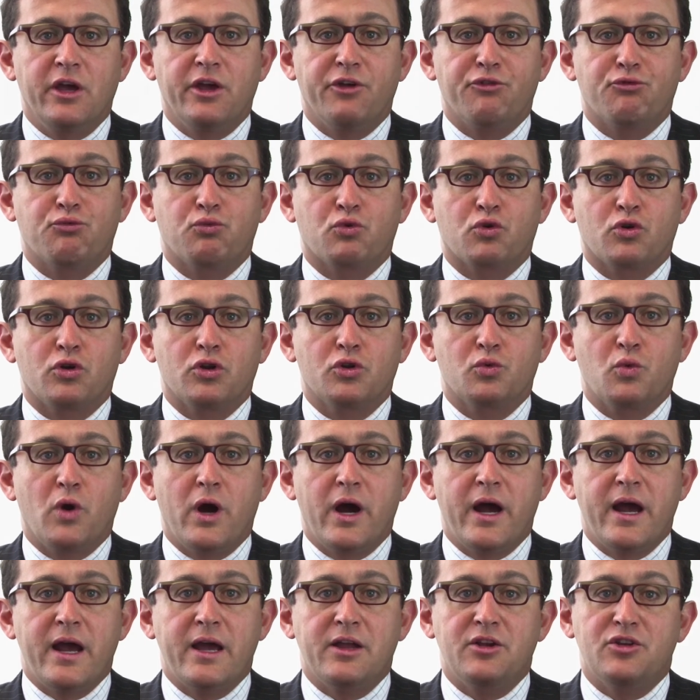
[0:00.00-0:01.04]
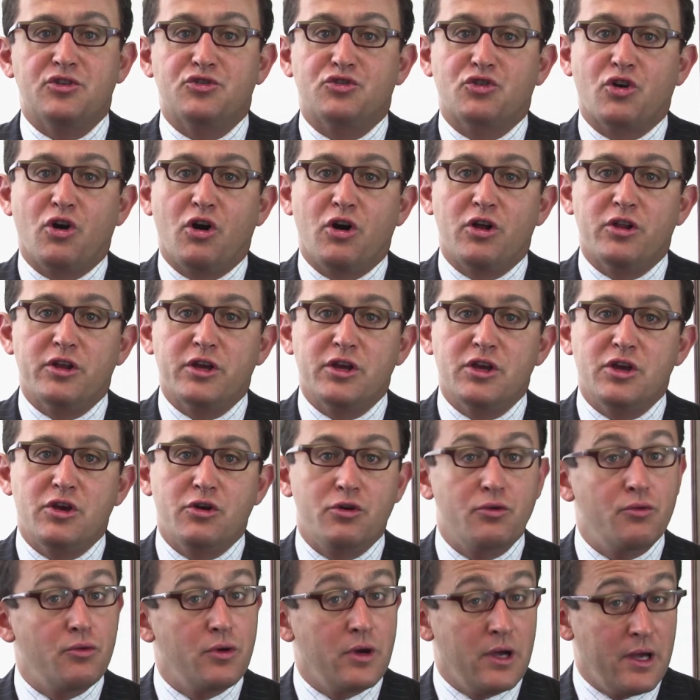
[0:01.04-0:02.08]
If Worldwide is calling
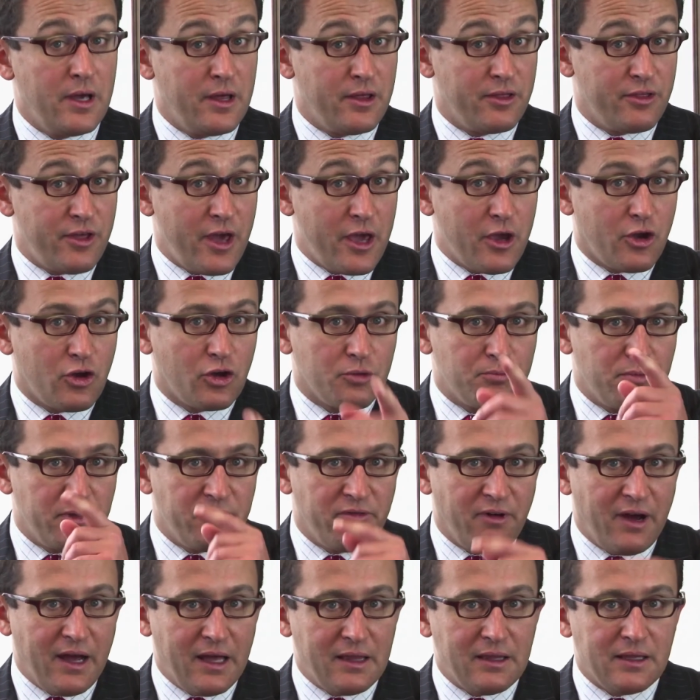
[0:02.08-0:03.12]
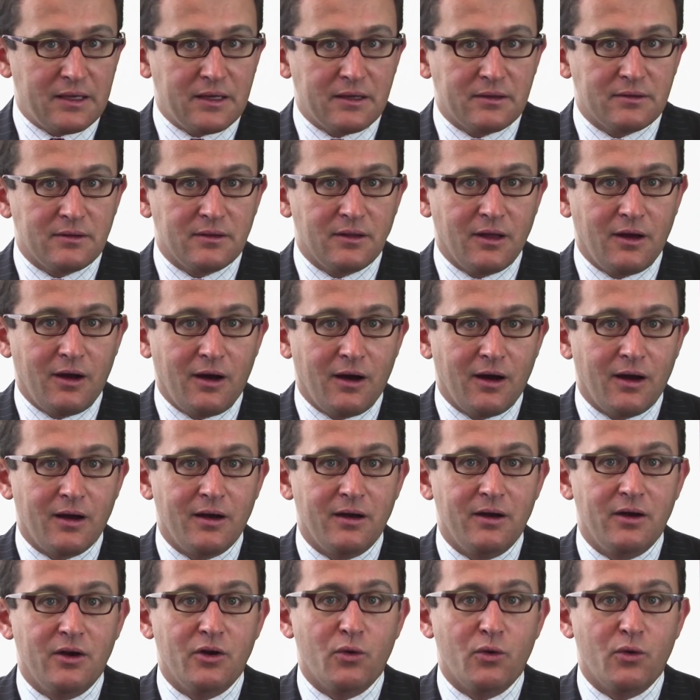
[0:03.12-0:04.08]
you, they could be violating the law,